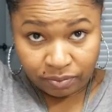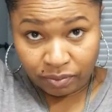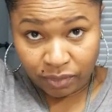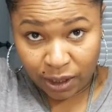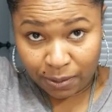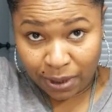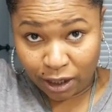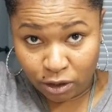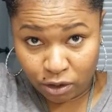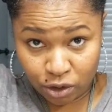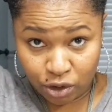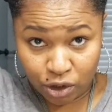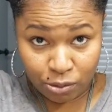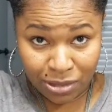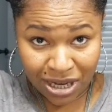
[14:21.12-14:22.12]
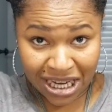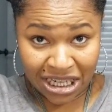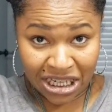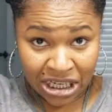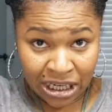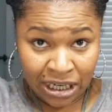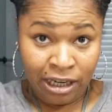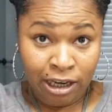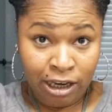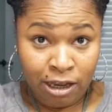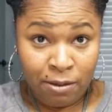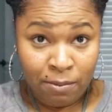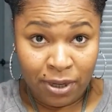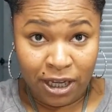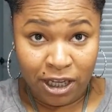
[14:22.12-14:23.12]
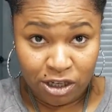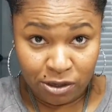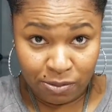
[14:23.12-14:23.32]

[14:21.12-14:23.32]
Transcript: I'm not gonna do too much because